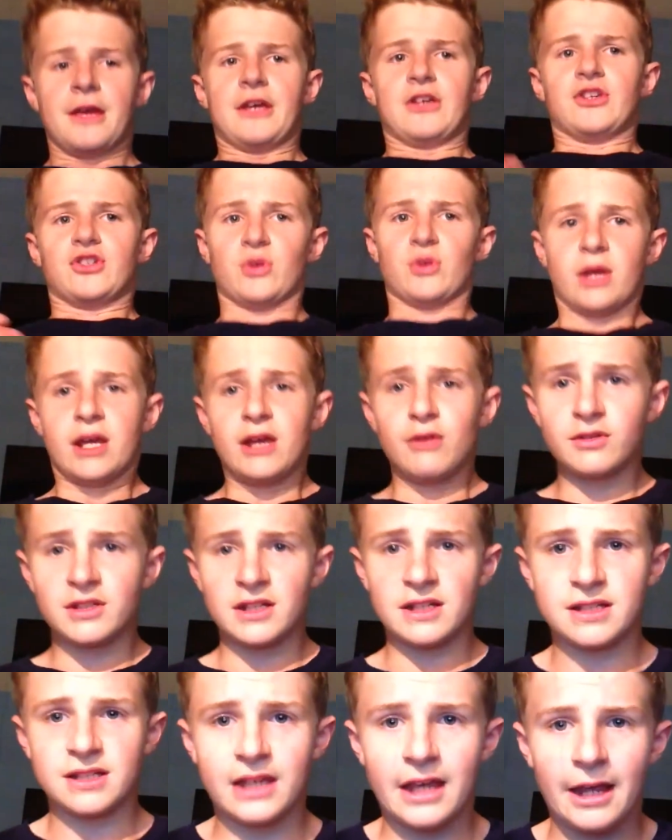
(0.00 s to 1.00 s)
So he was
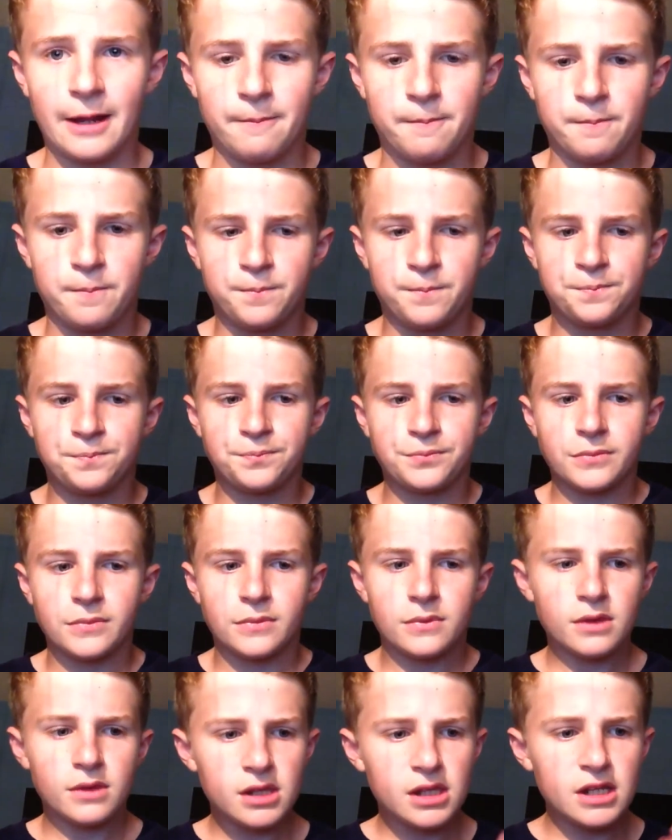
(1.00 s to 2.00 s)
just like,
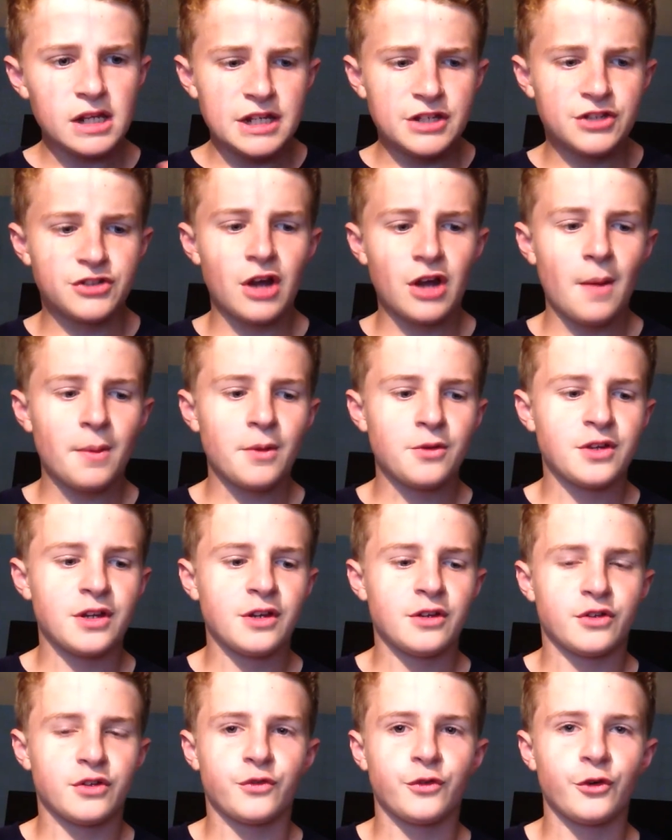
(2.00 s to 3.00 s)
he stopped eating
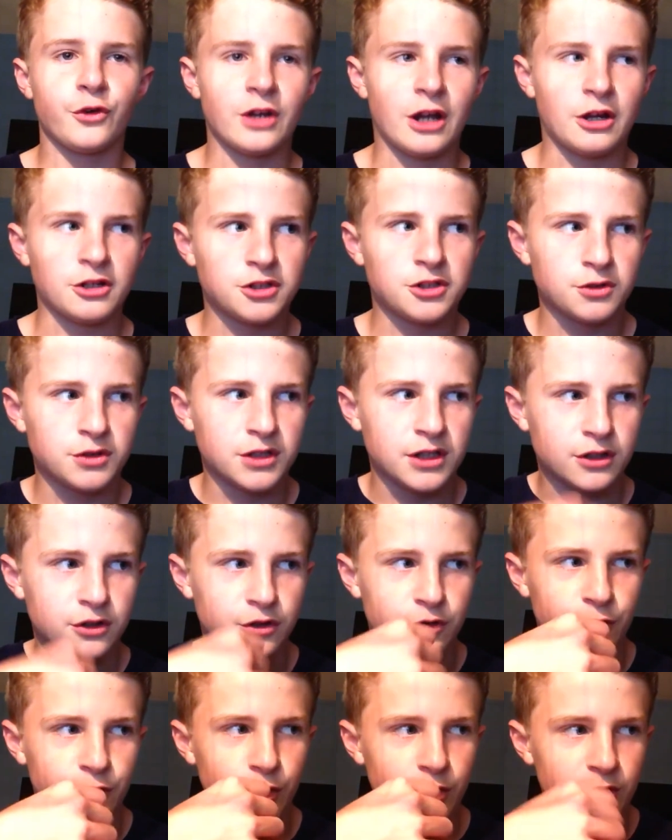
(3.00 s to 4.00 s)
his food, and I was eating his
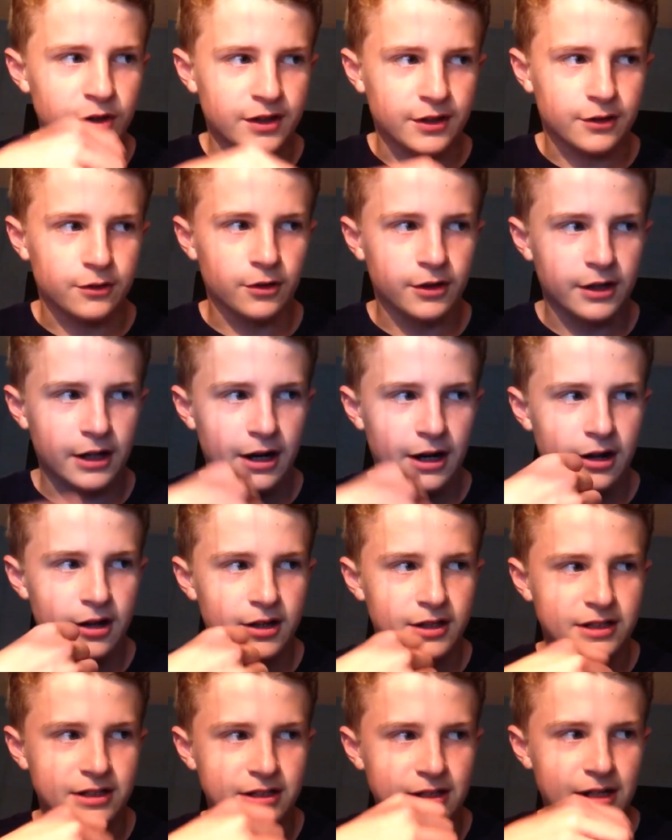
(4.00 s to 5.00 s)
food. He's like looking at
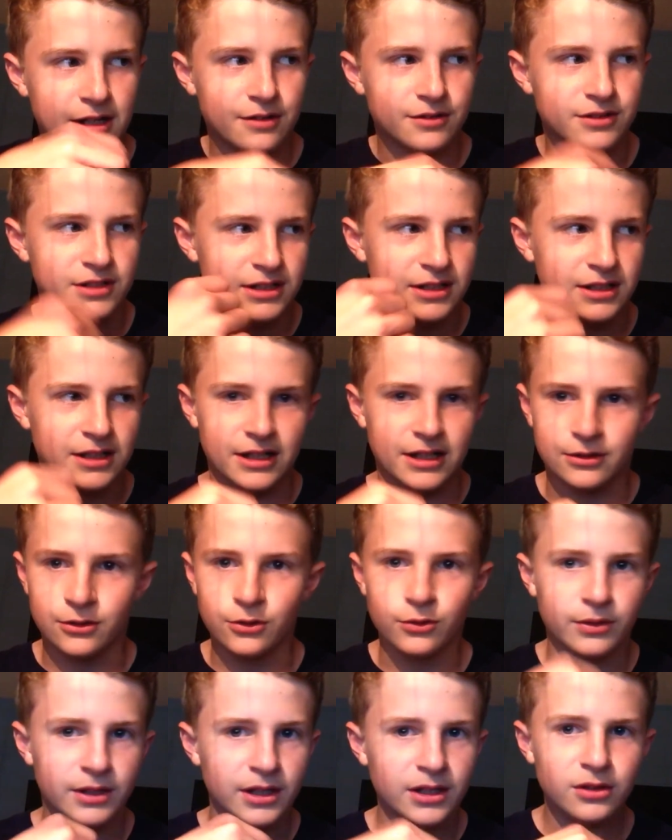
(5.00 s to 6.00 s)
us, and I was just like,
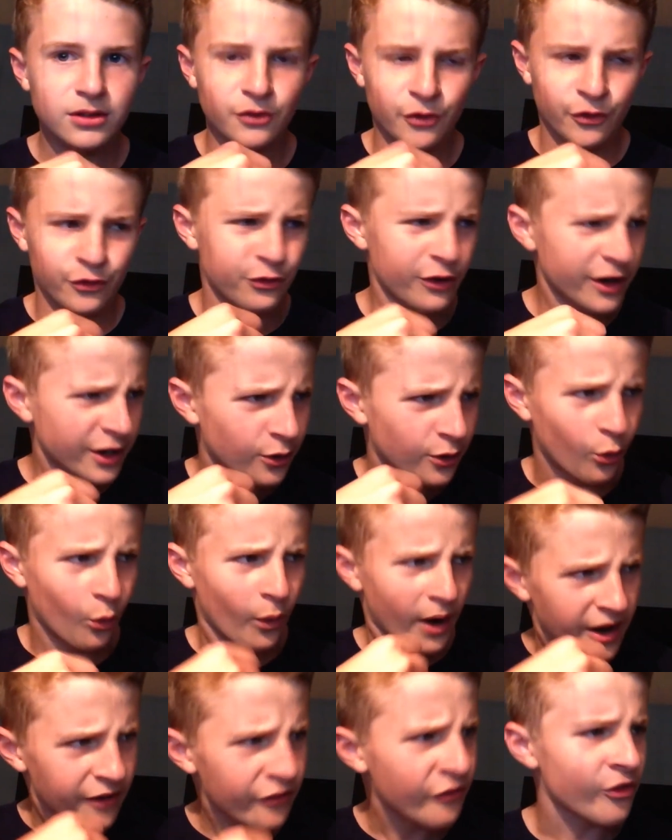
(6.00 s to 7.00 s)
dude, get the frick
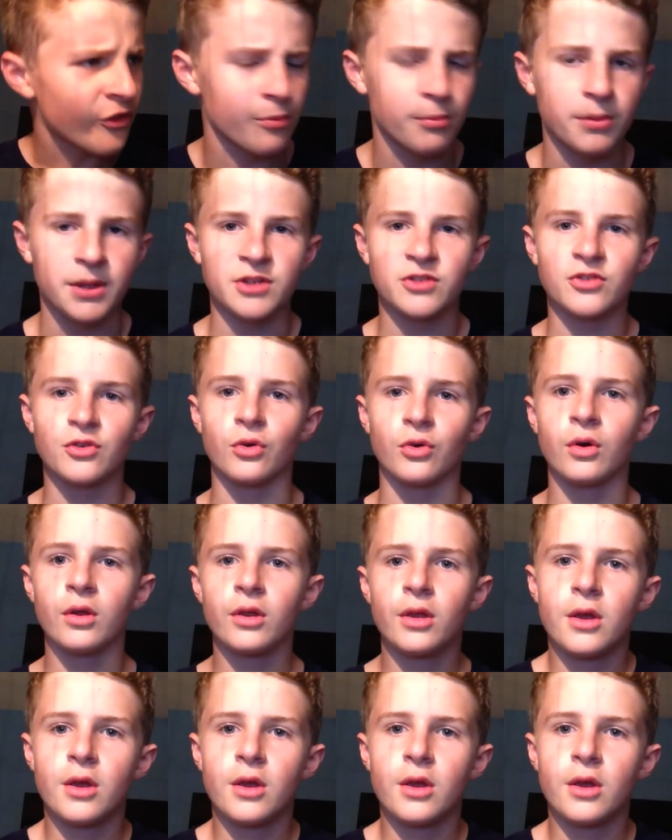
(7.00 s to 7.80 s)
away from me. So